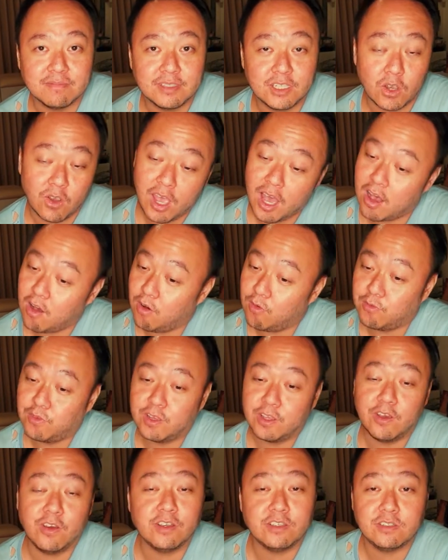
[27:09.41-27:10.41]
So yeah,
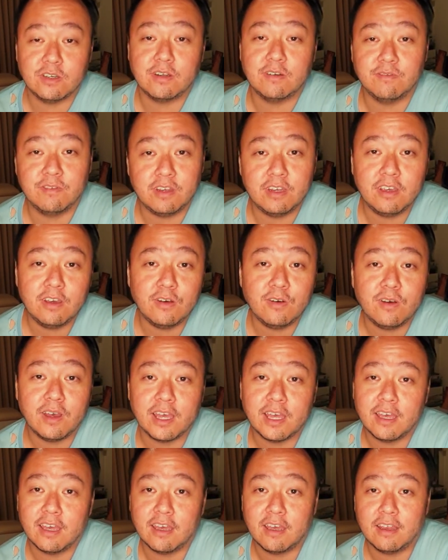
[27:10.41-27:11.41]
hopefully you enjoyed the video,
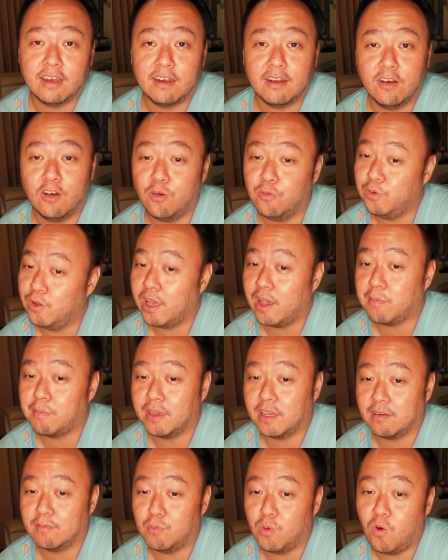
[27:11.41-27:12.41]
and hopefully I
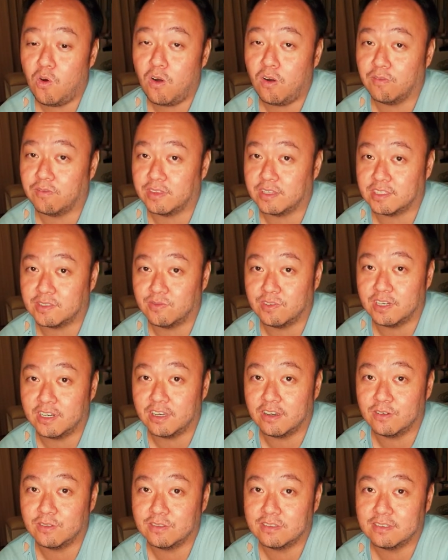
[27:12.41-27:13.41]
make more of these
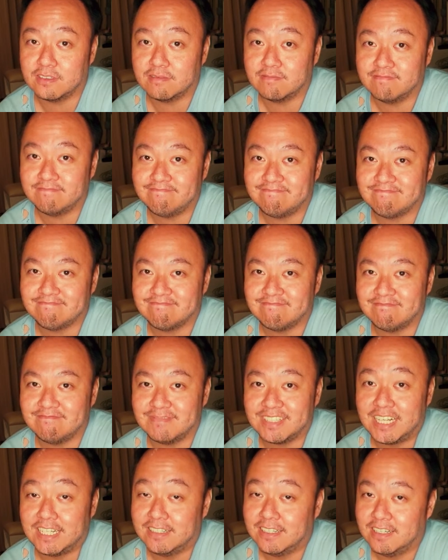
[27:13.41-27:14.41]
videos.
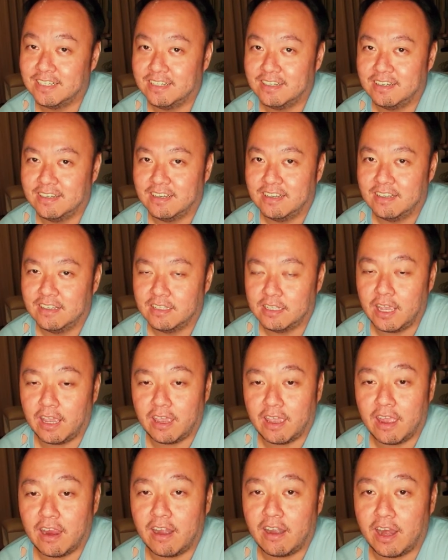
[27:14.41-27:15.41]
Take
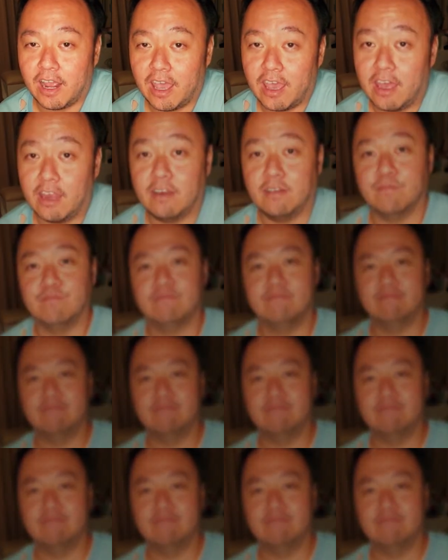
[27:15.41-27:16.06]
care and